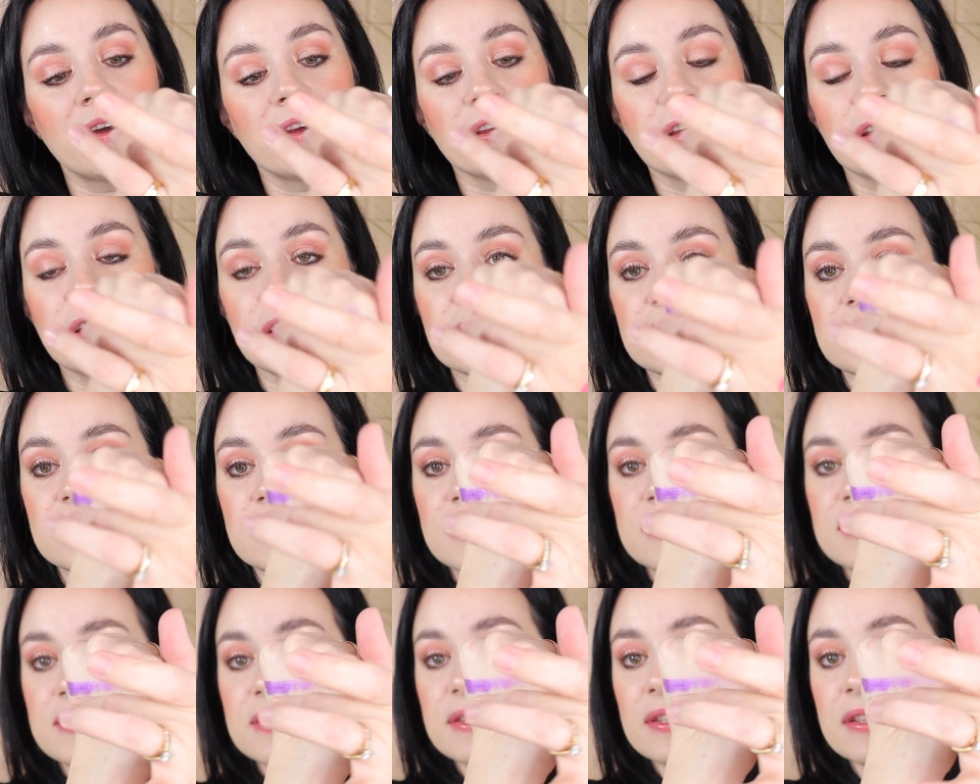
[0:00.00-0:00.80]
Here's
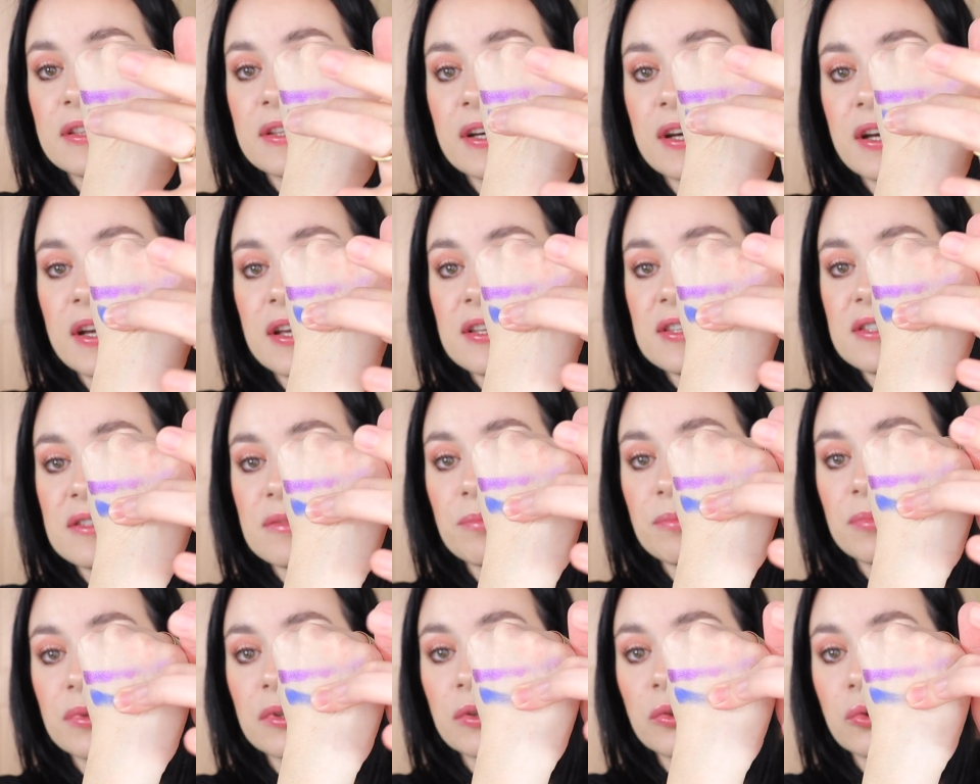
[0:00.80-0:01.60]
this nice
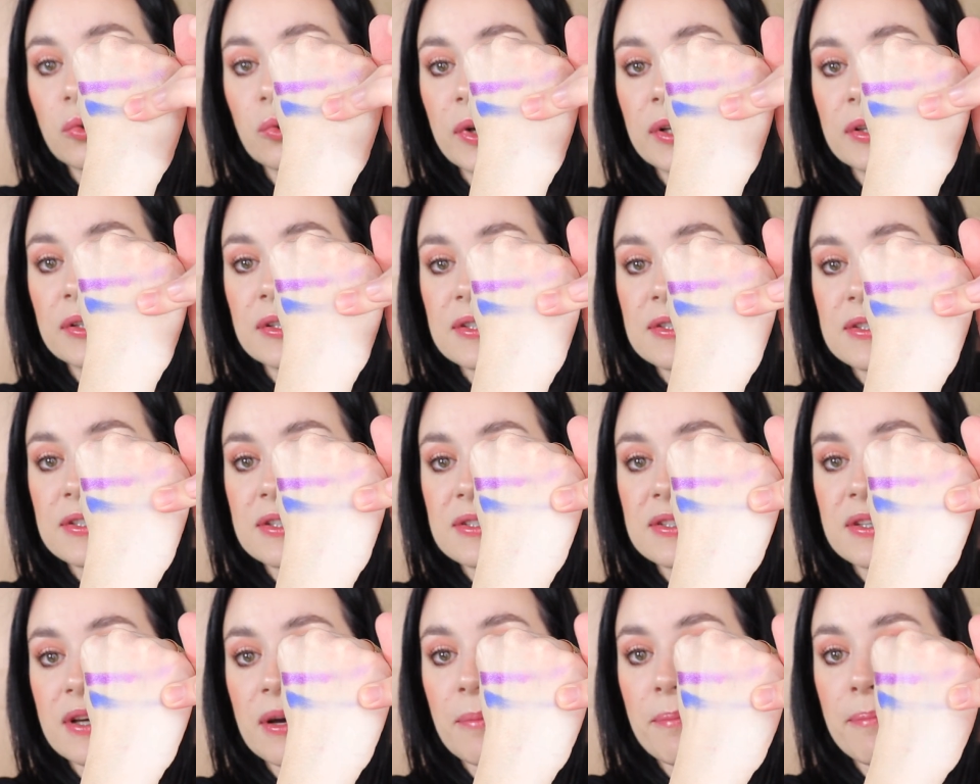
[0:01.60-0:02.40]
blue, and this
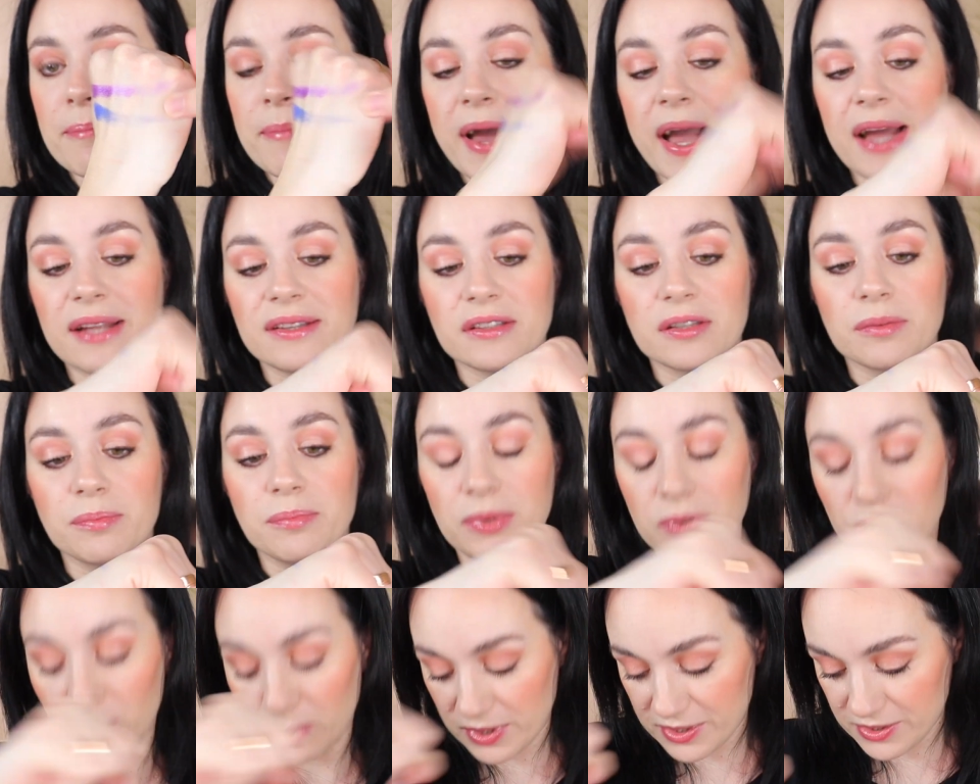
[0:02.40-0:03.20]
is a matte blue,